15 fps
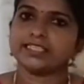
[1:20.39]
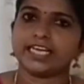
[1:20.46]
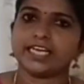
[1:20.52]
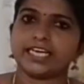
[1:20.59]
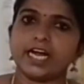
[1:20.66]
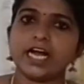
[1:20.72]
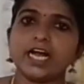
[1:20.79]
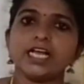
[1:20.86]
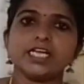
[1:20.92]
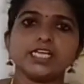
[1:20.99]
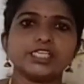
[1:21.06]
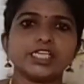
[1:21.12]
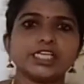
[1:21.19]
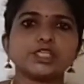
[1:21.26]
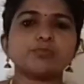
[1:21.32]
there are
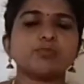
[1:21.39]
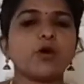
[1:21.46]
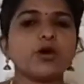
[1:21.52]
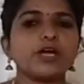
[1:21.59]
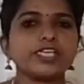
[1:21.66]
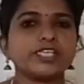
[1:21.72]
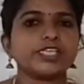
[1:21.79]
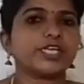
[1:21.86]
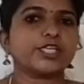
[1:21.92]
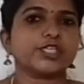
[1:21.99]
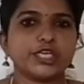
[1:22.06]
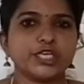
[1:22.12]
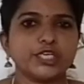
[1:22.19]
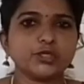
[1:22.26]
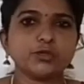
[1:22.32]

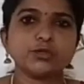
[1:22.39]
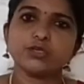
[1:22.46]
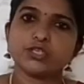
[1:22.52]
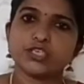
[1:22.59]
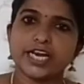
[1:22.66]
6.6 into